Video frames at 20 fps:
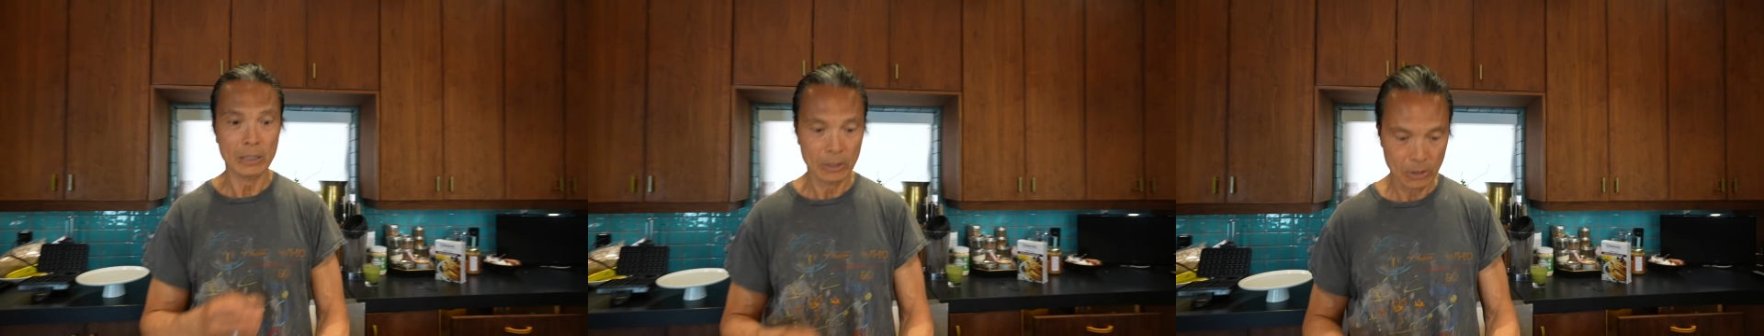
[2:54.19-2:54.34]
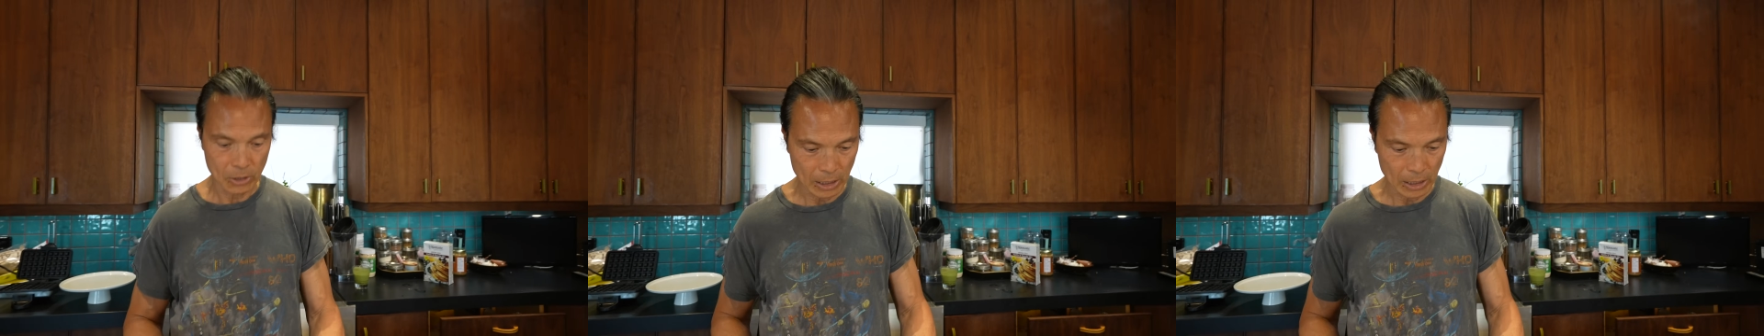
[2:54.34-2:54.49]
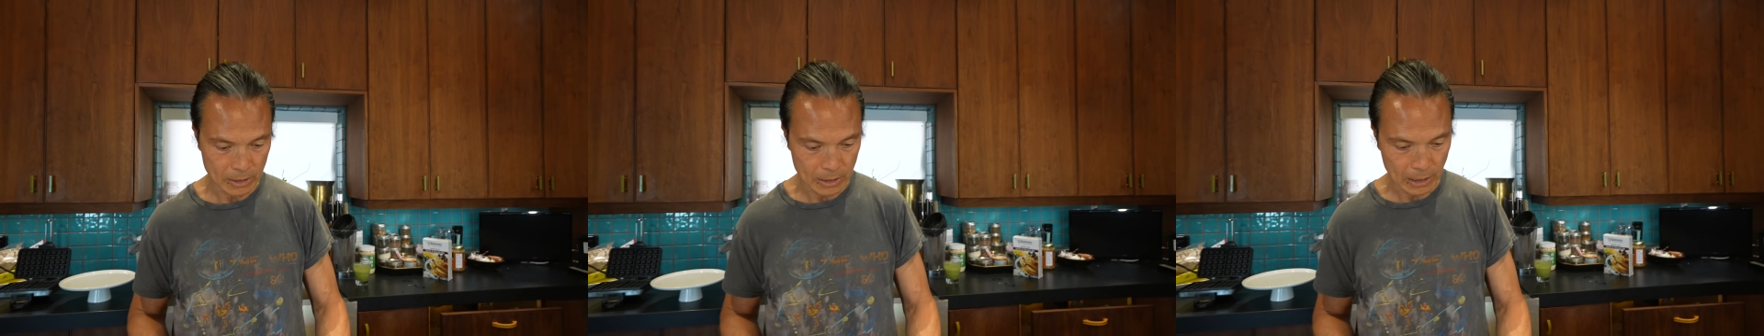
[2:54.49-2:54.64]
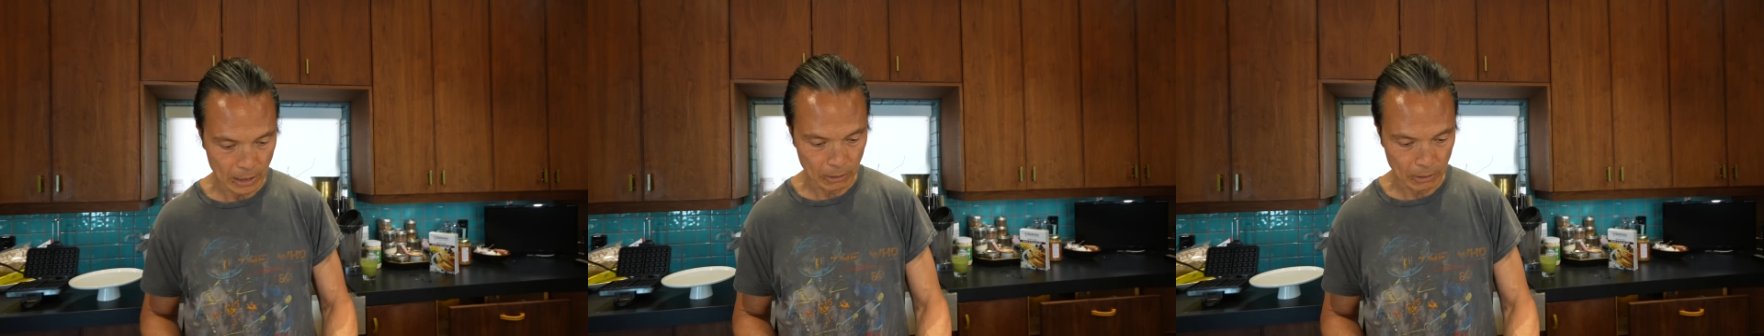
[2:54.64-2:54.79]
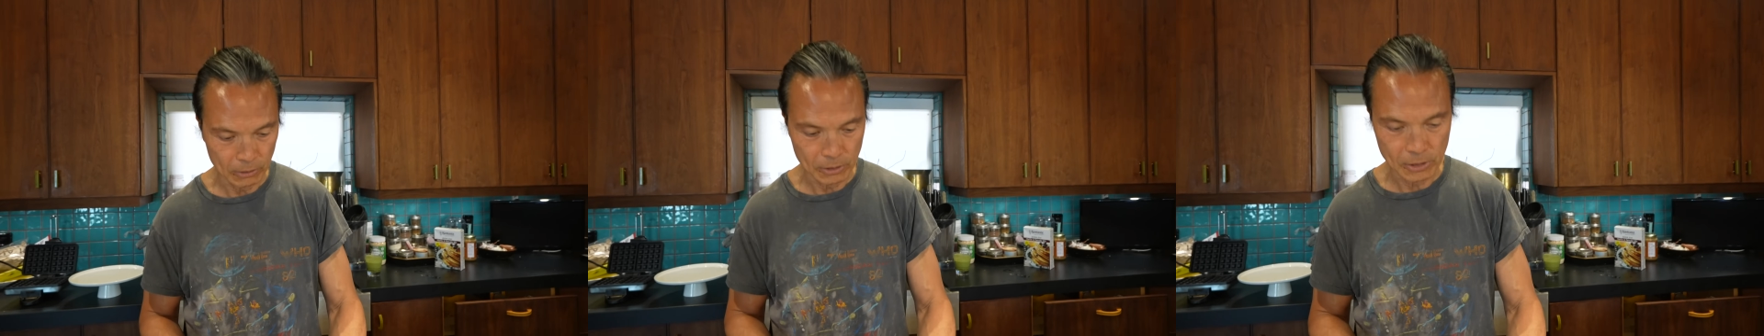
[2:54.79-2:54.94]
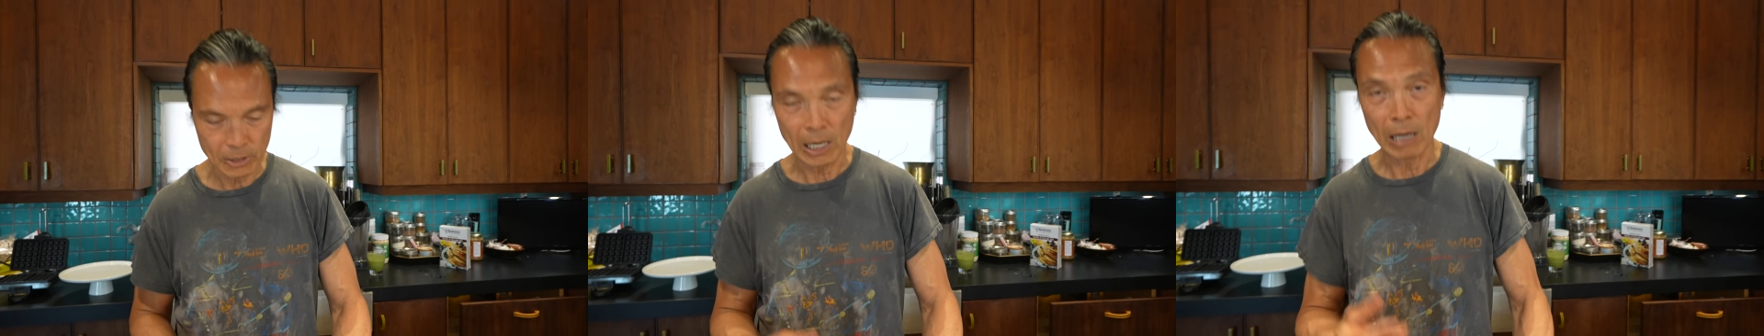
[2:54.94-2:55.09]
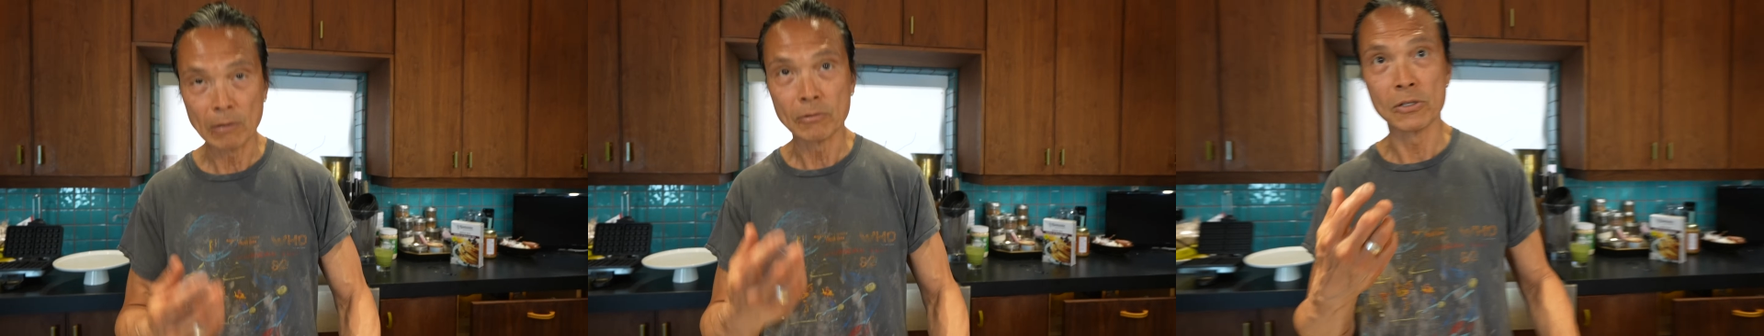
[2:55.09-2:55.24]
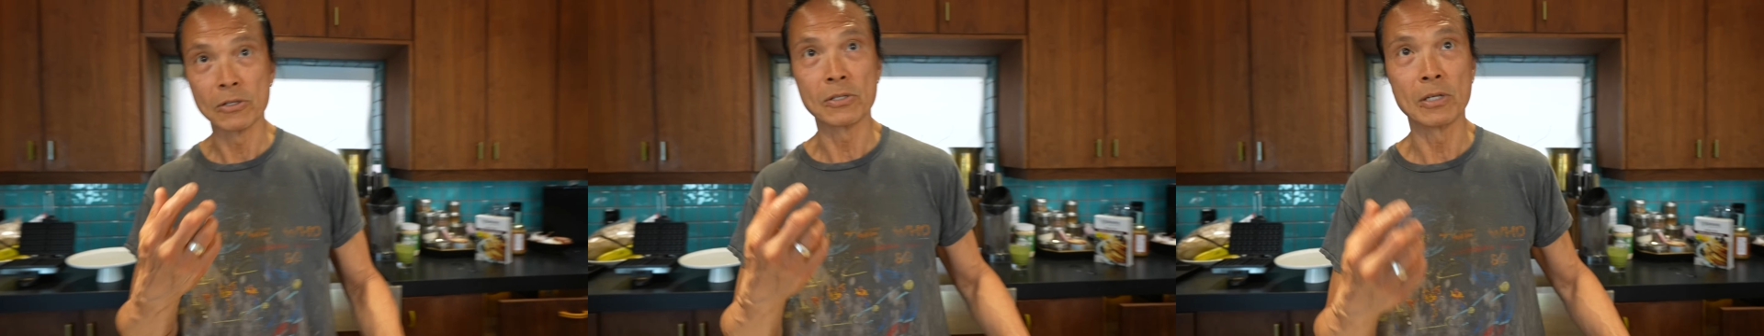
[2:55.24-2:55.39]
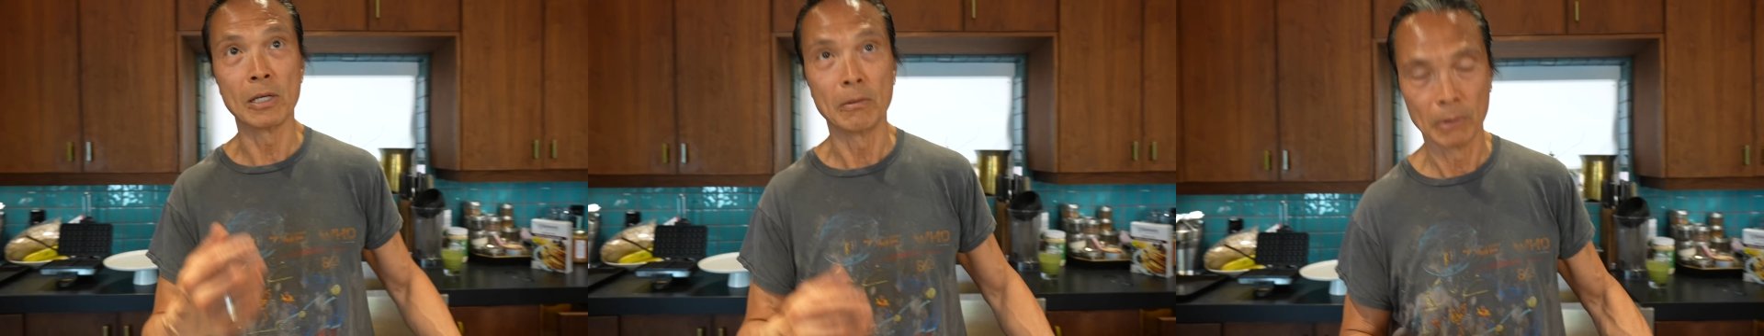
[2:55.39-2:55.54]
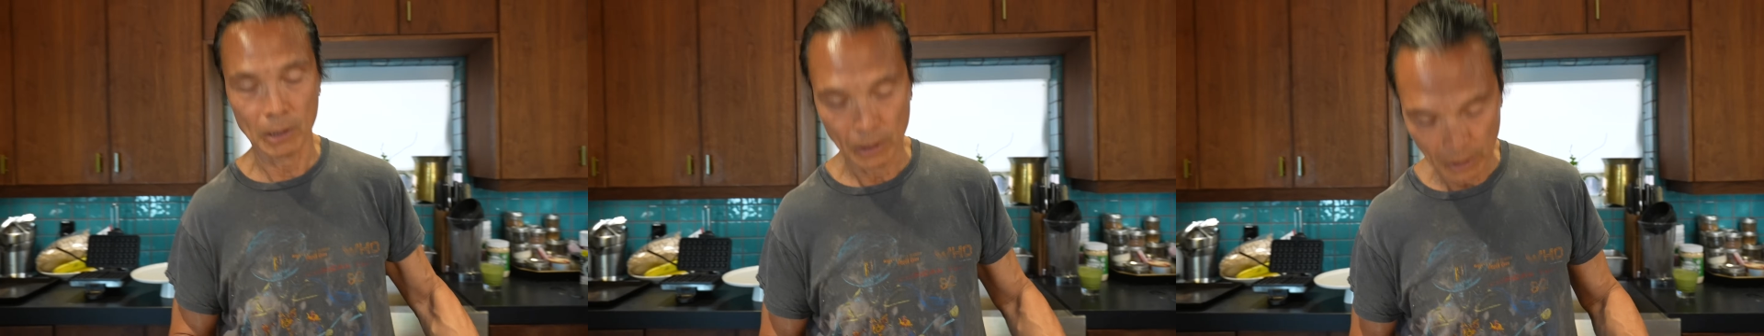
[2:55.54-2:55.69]
you can tell it sounds the
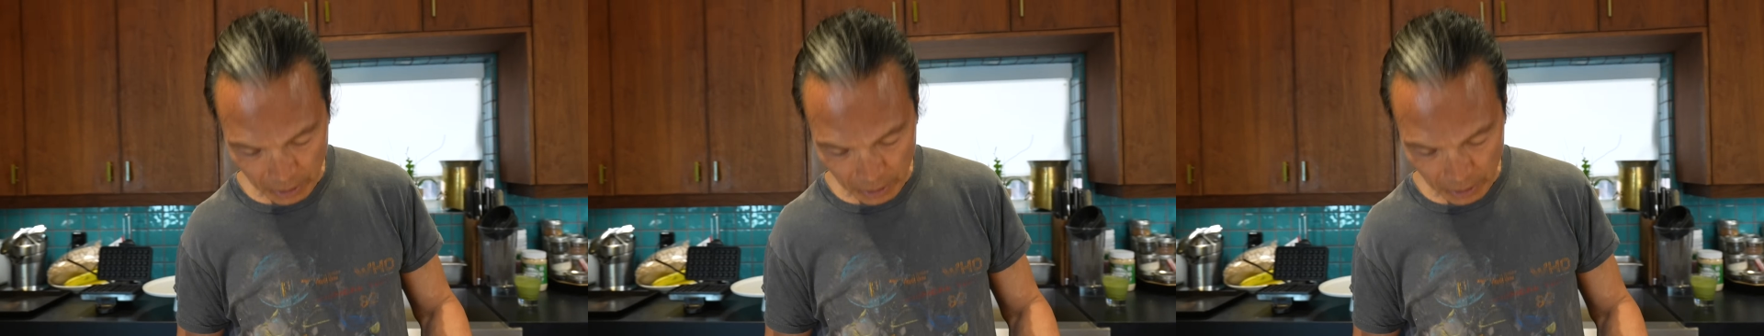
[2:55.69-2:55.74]
same, right?